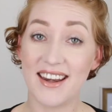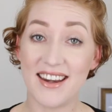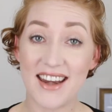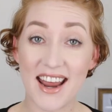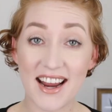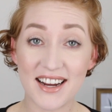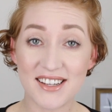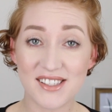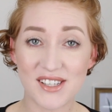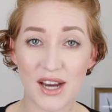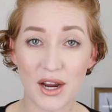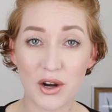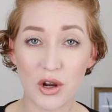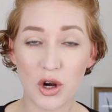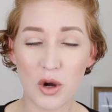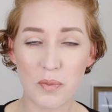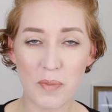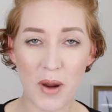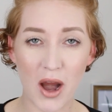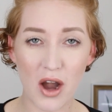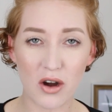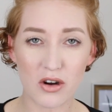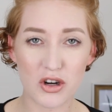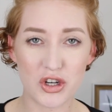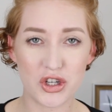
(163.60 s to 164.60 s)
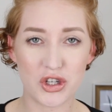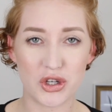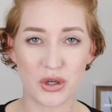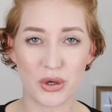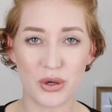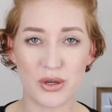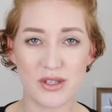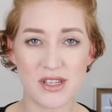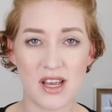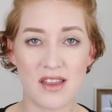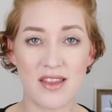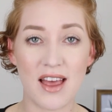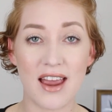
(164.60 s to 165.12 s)
Next, I got a pair of
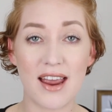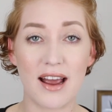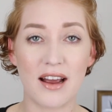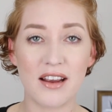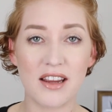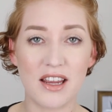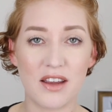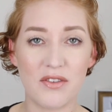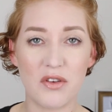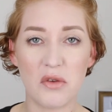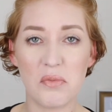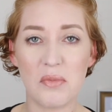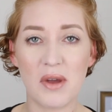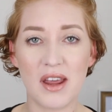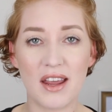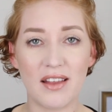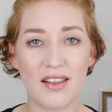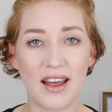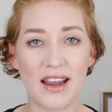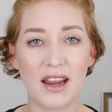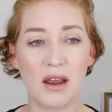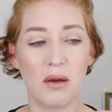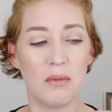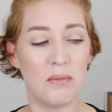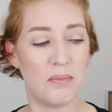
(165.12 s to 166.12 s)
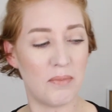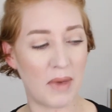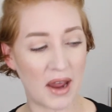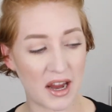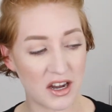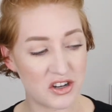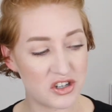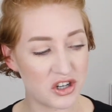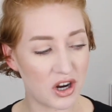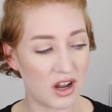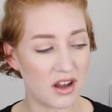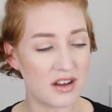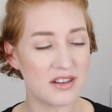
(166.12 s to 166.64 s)
shoes and they are giving me like
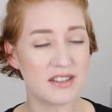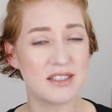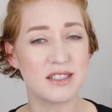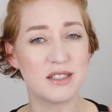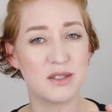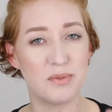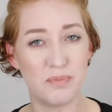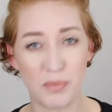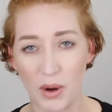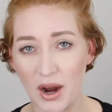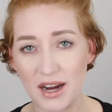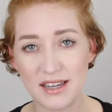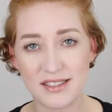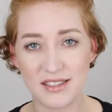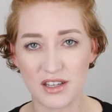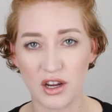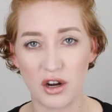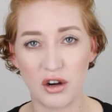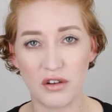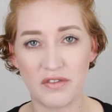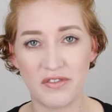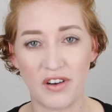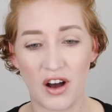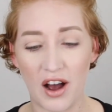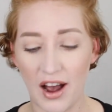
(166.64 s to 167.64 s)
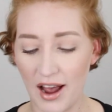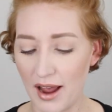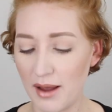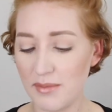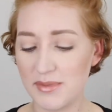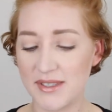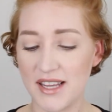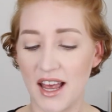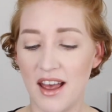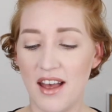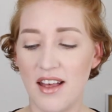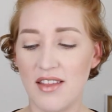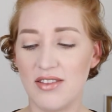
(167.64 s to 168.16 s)
major Spice Girl
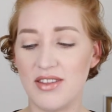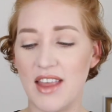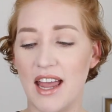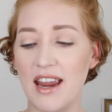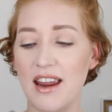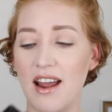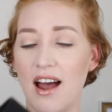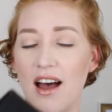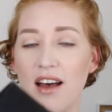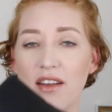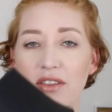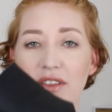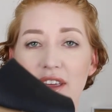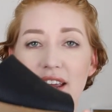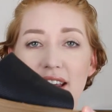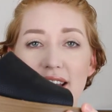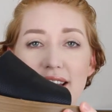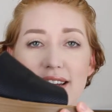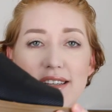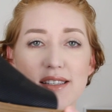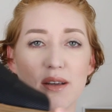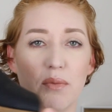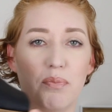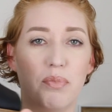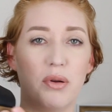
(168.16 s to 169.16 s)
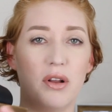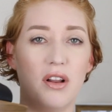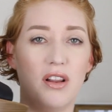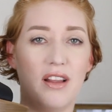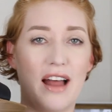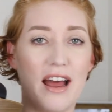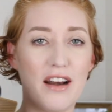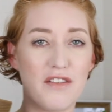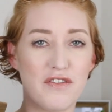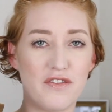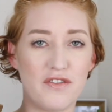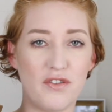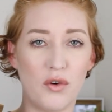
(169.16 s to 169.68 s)
vibes. They are these
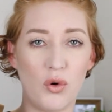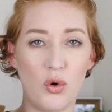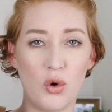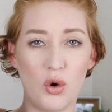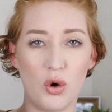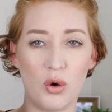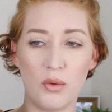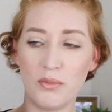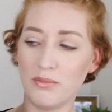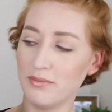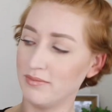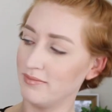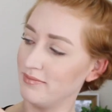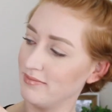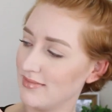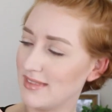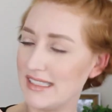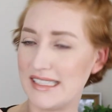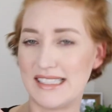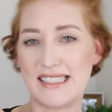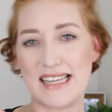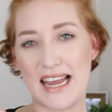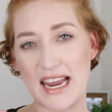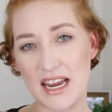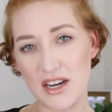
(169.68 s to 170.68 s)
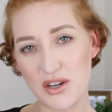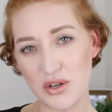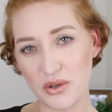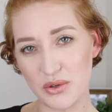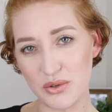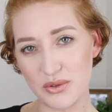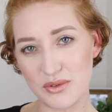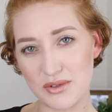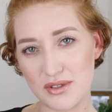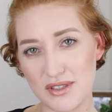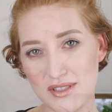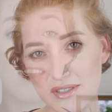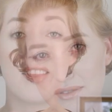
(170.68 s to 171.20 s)
platform
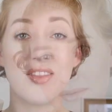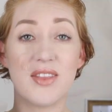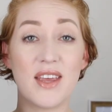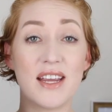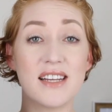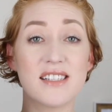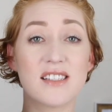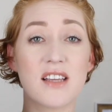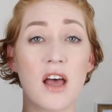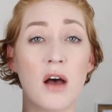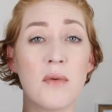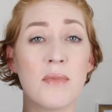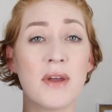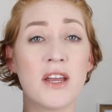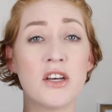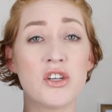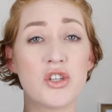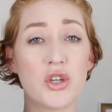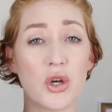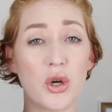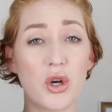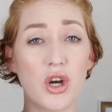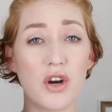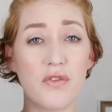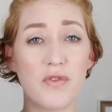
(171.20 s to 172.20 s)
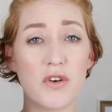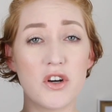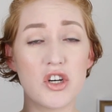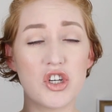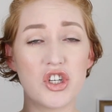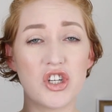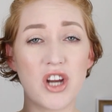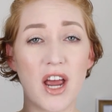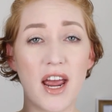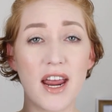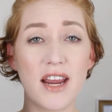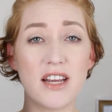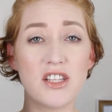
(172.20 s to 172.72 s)
sandals. These come in two different
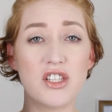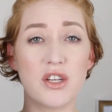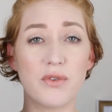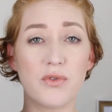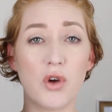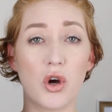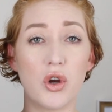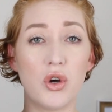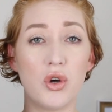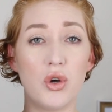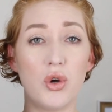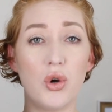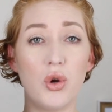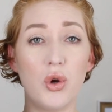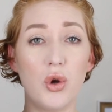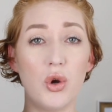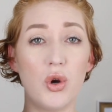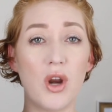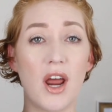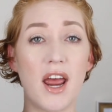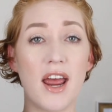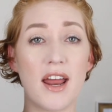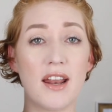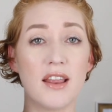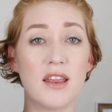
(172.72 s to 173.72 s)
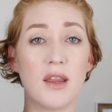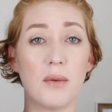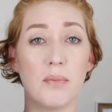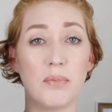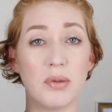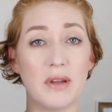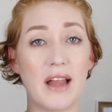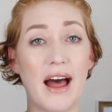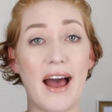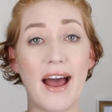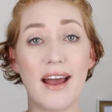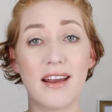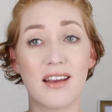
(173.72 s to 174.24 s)
shades. You've got nude and the
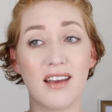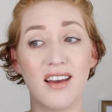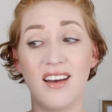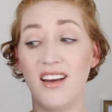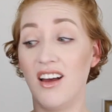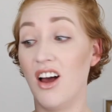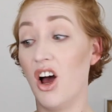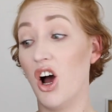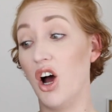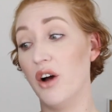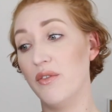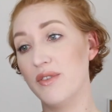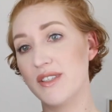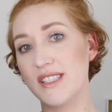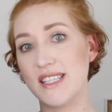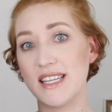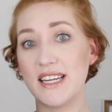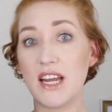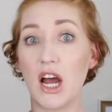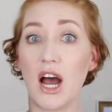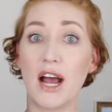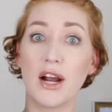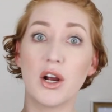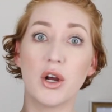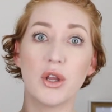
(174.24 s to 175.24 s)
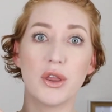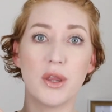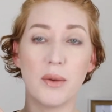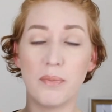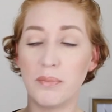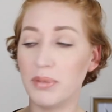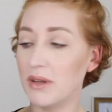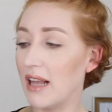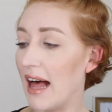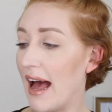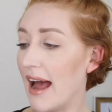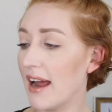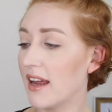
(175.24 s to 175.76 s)
black. Obviously, I got the
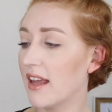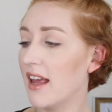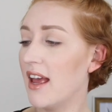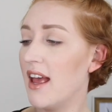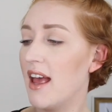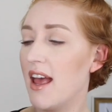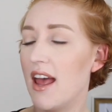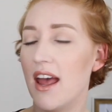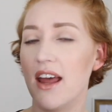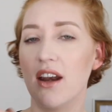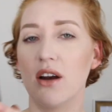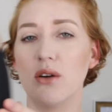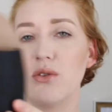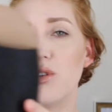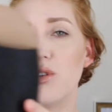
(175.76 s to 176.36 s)
black, and